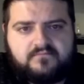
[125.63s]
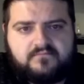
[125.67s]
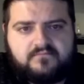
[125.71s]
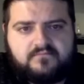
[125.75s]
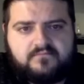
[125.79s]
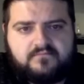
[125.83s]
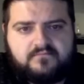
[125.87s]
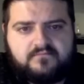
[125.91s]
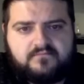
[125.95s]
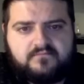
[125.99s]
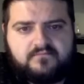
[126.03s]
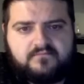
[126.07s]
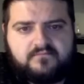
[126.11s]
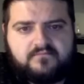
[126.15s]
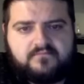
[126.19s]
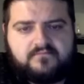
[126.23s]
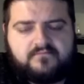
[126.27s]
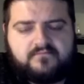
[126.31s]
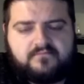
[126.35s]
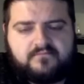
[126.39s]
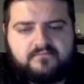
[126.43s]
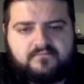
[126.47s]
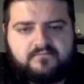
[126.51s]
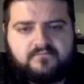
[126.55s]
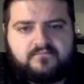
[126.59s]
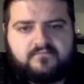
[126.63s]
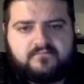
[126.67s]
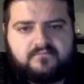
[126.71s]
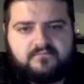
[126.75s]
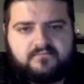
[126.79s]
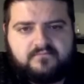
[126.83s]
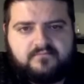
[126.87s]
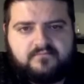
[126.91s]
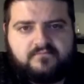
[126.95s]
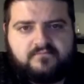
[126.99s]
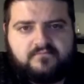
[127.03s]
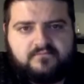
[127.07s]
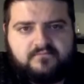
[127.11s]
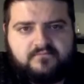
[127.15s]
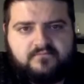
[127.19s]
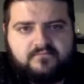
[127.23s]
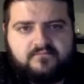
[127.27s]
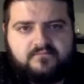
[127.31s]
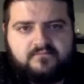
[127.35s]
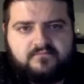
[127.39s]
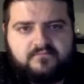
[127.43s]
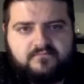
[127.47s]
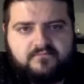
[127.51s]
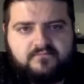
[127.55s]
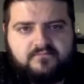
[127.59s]

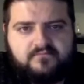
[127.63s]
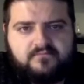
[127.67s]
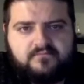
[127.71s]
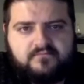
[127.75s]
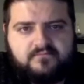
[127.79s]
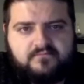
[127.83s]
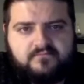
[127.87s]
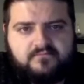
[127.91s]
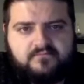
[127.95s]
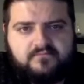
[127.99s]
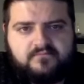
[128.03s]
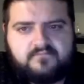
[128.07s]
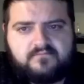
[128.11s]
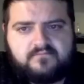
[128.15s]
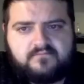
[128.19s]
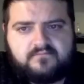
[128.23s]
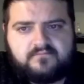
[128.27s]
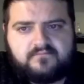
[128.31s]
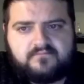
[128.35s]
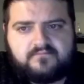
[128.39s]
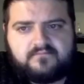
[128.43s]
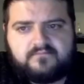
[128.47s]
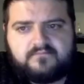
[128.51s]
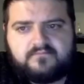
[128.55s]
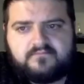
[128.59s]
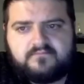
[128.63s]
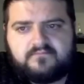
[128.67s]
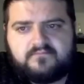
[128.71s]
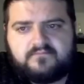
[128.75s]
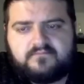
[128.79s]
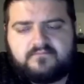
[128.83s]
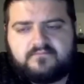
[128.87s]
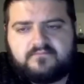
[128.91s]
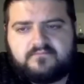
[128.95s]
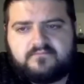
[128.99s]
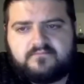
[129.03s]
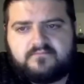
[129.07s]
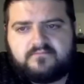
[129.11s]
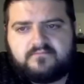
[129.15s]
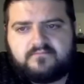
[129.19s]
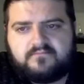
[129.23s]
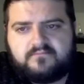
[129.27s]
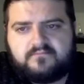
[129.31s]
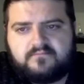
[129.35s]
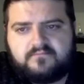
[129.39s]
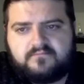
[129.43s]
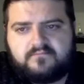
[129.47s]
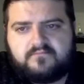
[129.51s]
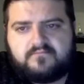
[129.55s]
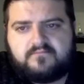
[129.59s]

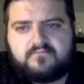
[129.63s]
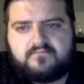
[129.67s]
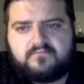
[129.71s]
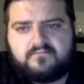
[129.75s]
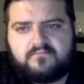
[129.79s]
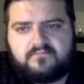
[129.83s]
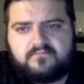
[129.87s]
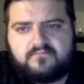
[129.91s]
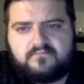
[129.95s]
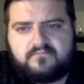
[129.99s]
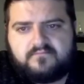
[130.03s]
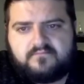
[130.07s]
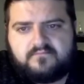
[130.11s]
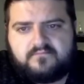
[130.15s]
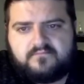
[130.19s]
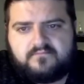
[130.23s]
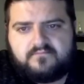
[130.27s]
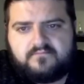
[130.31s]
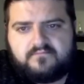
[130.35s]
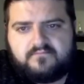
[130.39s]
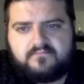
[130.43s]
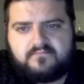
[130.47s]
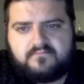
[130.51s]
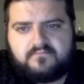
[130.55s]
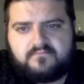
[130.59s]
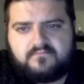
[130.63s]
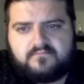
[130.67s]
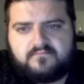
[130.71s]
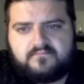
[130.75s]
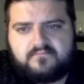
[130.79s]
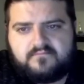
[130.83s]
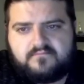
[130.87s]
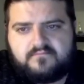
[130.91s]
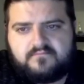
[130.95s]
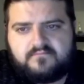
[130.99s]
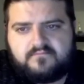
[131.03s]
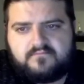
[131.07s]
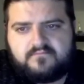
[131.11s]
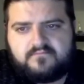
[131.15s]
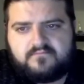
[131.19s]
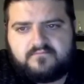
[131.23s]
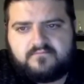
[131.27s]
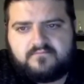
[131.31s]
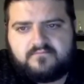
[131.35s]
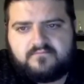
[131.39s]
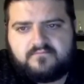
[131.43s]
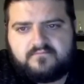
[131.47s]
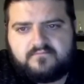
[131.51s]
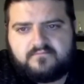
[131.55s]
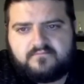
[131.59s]

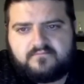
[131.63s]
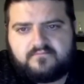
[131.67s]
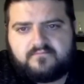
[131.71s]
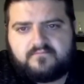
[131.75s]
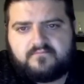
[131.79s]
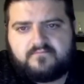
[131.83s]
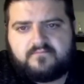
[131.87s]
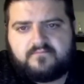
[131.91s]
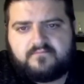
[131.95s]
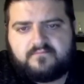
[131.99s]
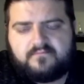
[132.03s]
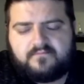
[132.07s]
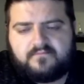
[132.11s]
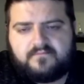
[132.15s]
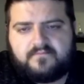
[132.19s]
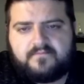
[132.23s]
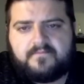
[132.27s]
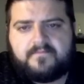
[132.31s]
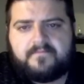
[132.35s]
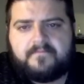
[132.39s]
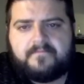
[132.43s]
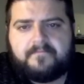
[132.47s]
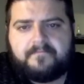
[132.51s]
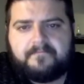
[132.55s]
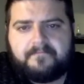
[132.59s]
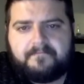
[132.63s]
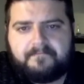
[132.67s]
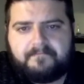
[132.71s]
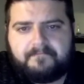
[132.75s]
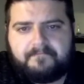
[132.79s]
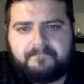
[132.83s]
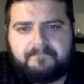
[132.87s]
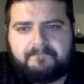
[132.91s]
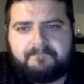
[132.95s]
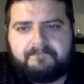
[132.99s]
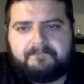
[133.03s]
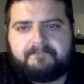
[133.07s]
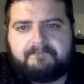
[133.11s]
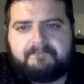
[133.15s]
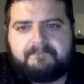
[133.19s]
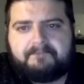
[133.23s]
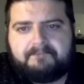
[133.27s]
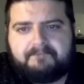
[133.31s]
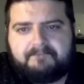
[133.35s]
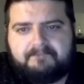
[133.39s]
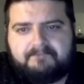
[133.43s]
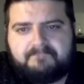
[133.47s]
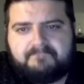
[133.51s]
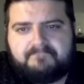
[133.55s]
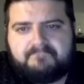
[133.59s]
The person shown says nothing.